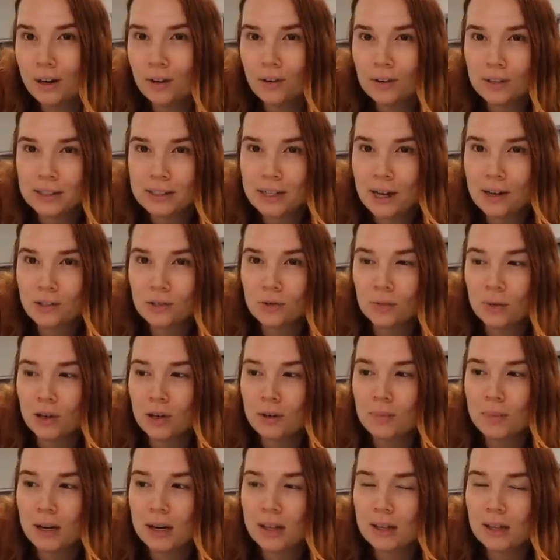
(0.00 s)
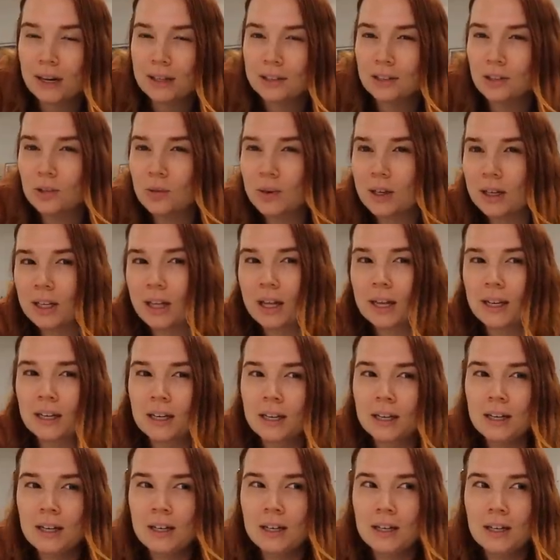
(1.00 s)
I know it sounds weird, but I like doing, like,
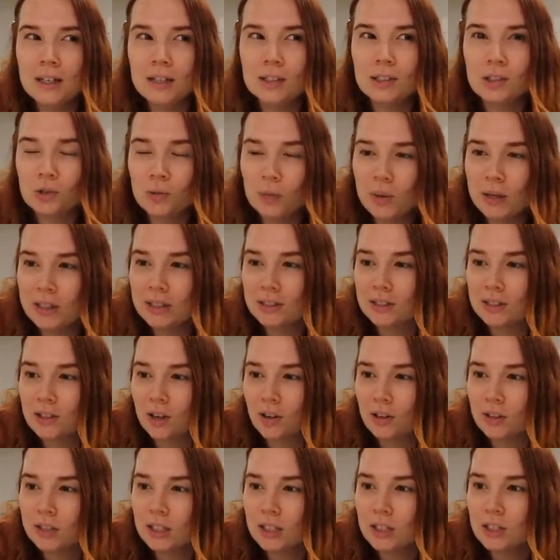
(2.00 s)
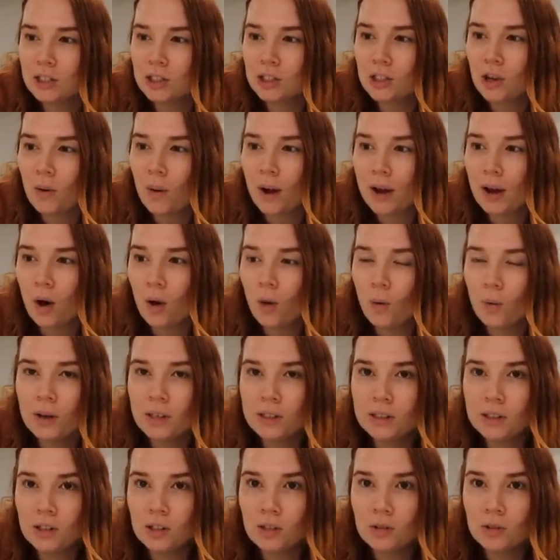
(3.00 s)
sweet and salty. So I
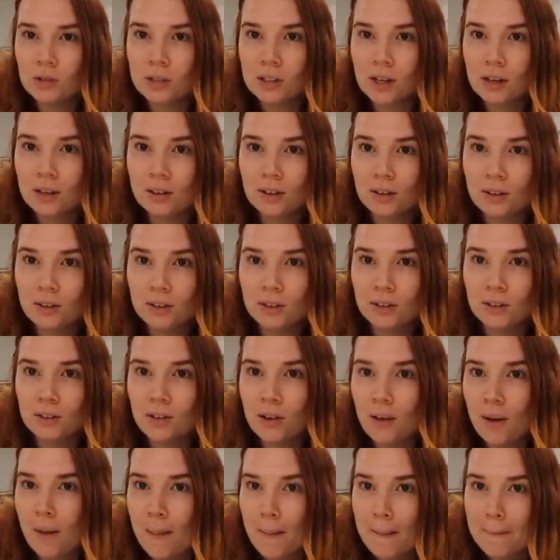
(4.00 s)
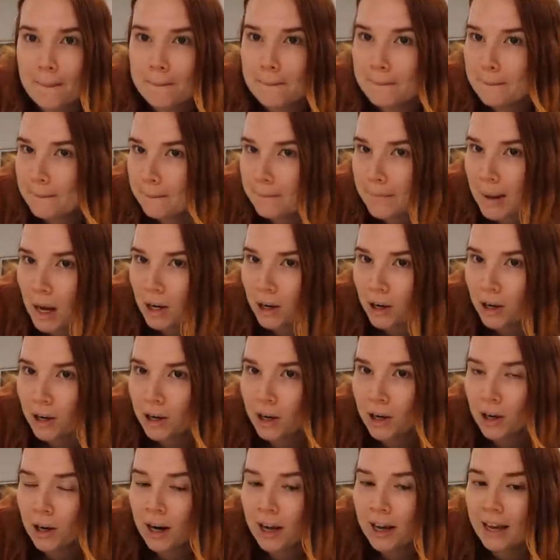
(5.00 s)
always use a little
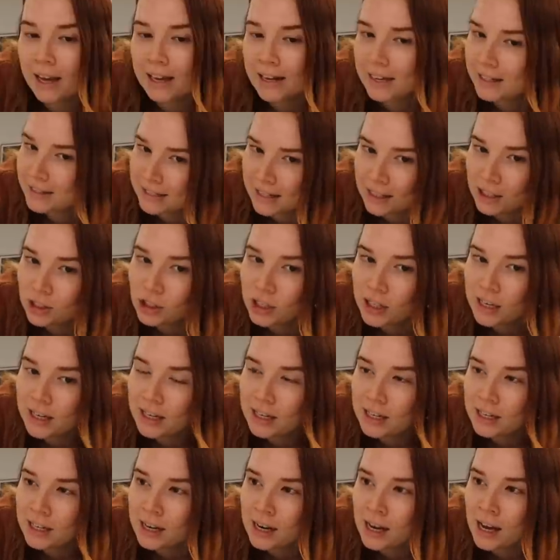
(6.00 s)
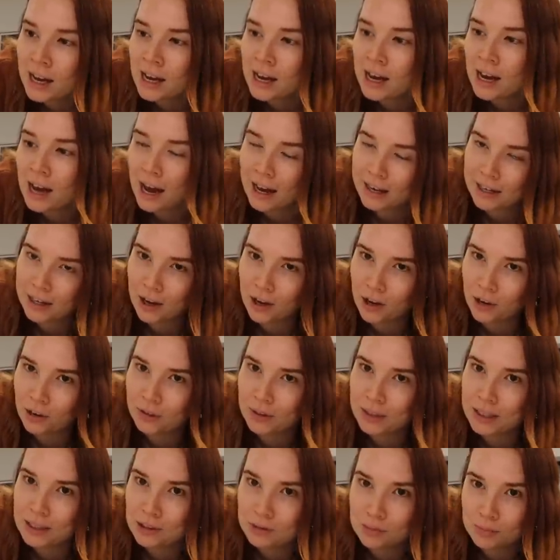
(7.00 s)
butter in addition. I
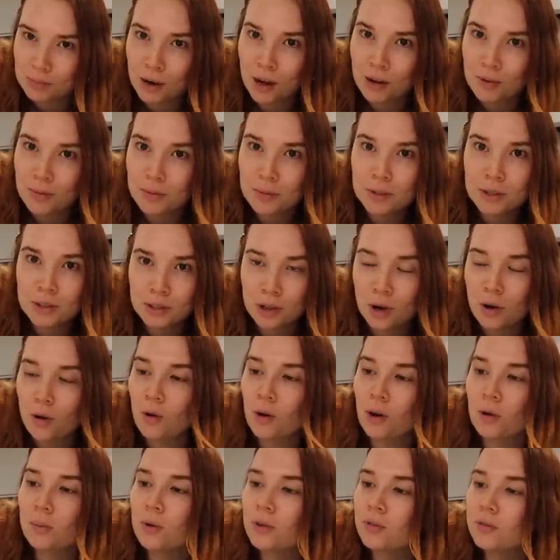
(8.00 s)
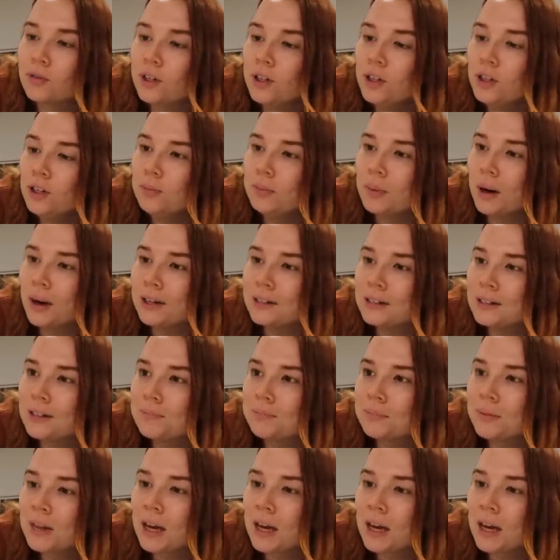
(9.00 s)
know it's probably so horrible for you, but